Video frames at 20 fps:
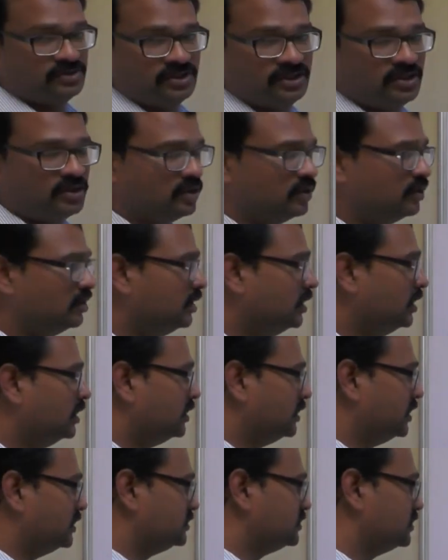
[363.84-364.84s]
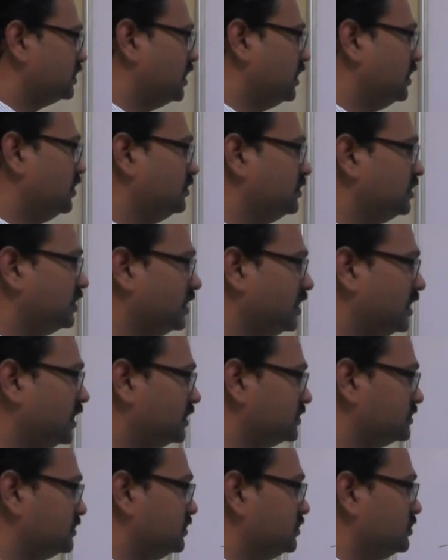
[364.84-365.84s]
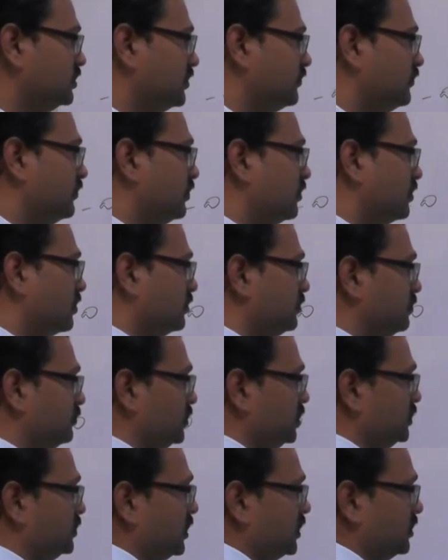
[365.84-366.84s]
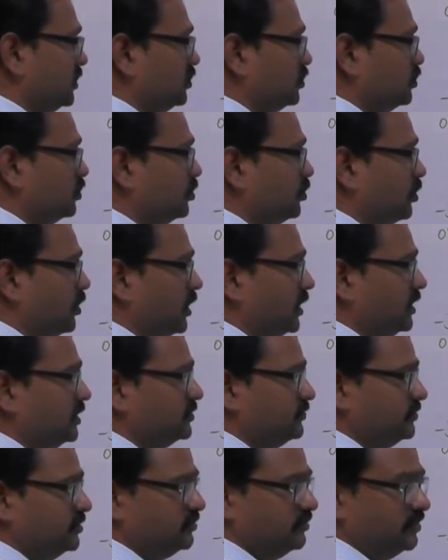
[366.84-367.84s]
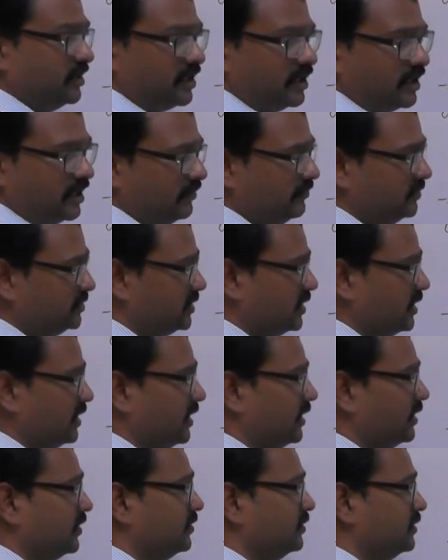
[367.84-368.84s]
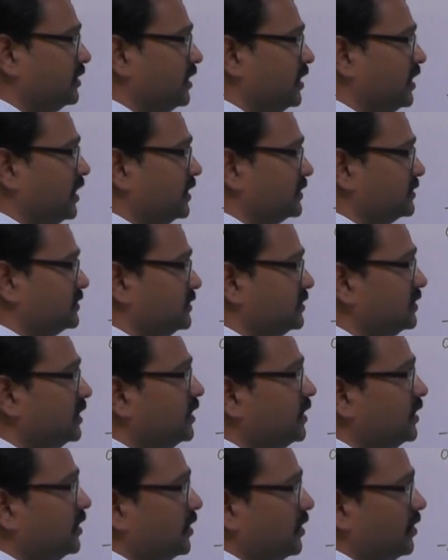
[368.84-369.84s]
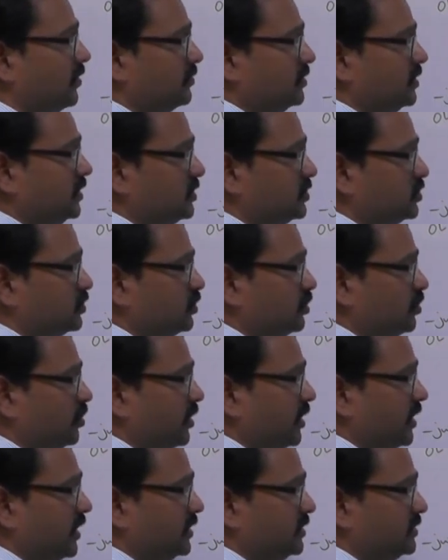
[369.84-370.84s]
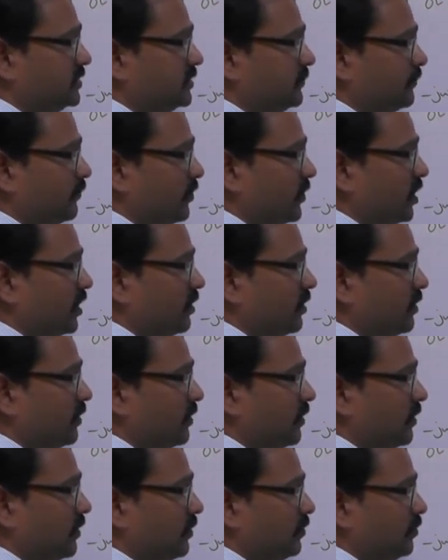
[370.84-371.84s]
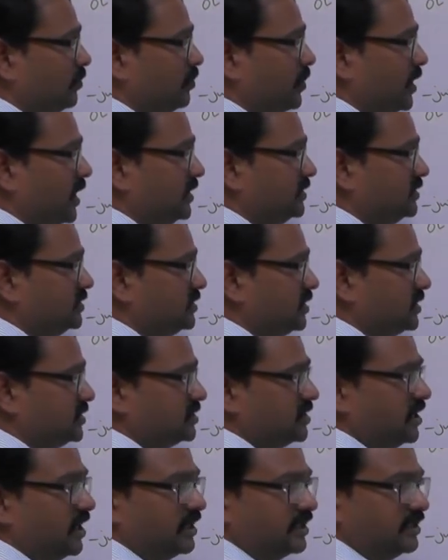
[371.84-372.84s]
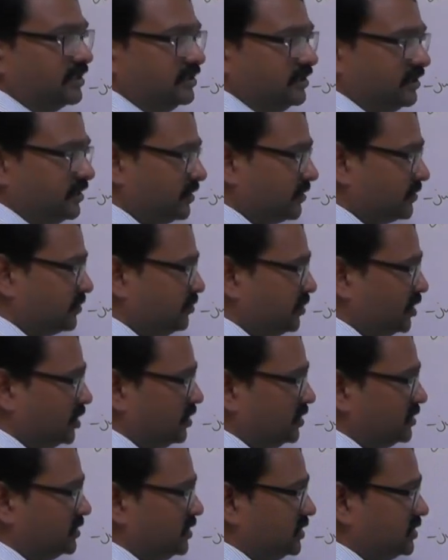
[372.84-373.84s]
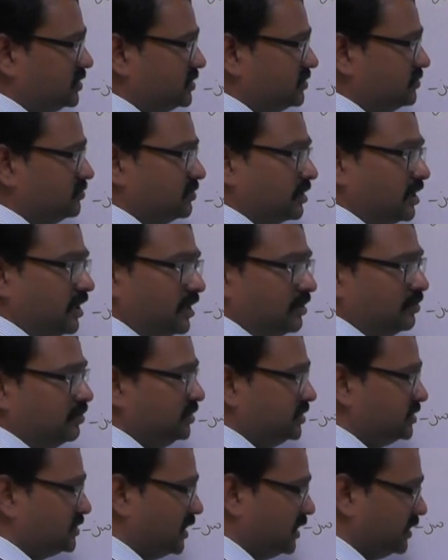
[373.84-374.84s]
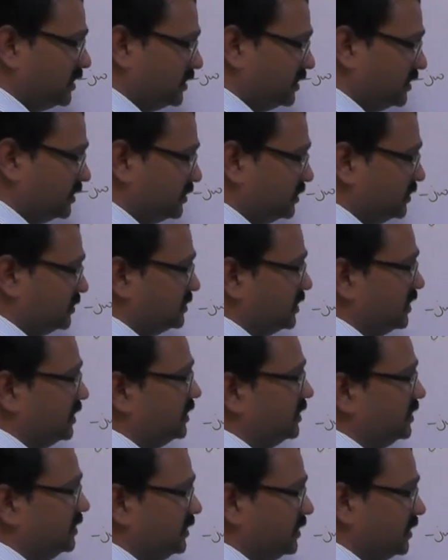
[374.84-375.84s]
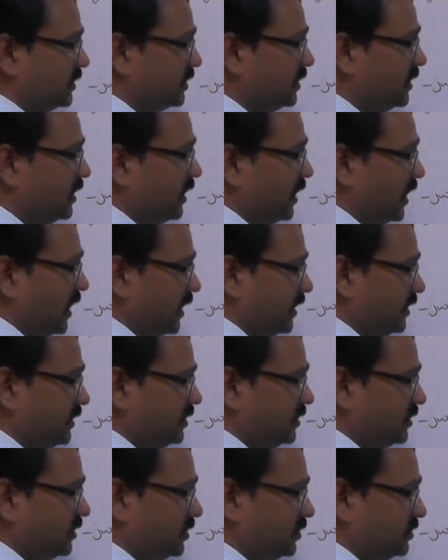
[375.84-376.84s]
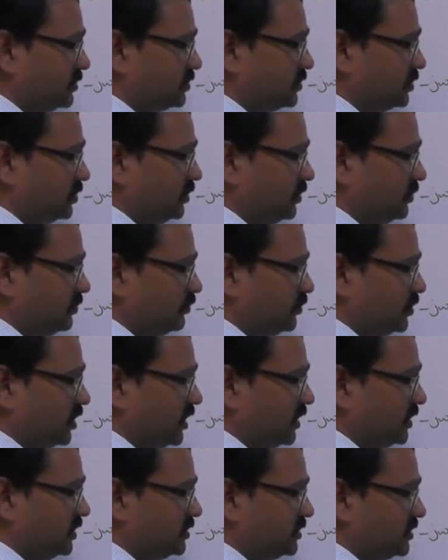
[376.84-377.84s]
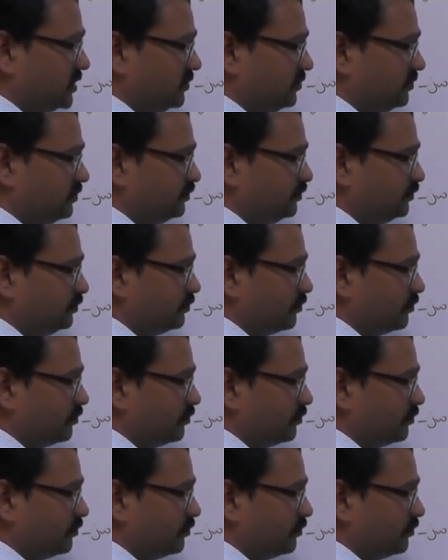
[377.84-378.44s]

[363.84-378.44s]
0 doesn't lie on the real axis. Therefore, these are the 2 points which are lying on the real axis. Now these 2 points, branches are starting here, because this can't be started here, and here also there is some